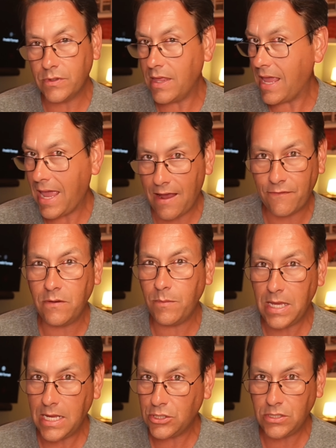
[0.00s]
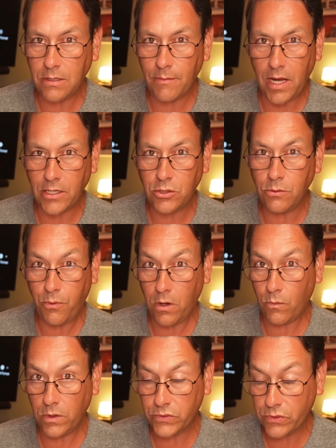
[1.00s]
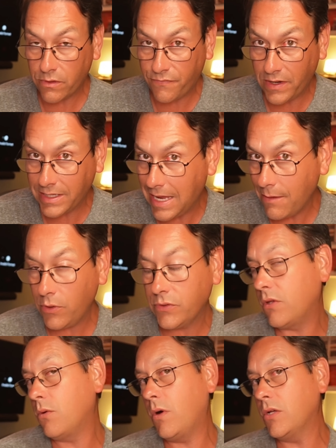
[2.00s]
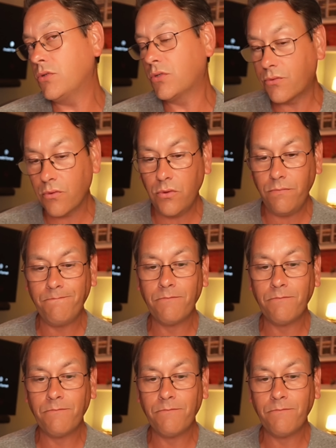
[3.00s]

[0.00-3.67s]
They have to be HDMI 2.1 certified cables, otherwise you're screwed.